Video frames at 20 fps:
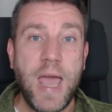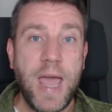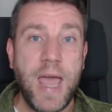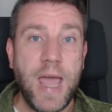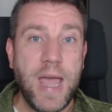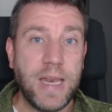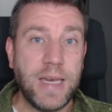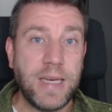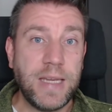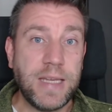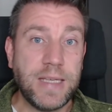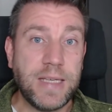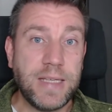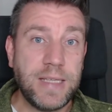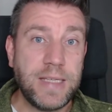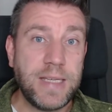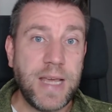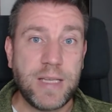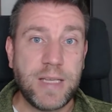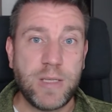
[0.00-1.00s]
And it
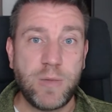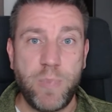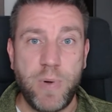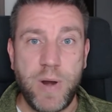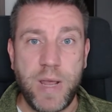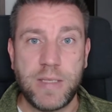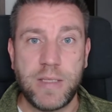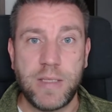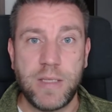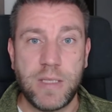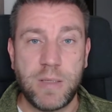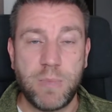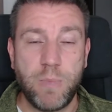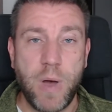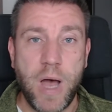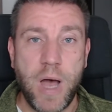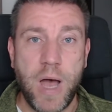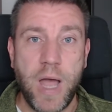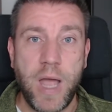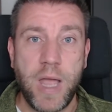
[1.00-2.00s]
detects presence
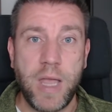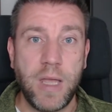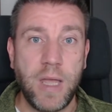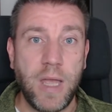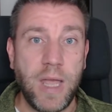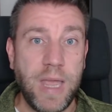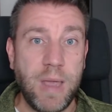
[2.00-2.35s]
by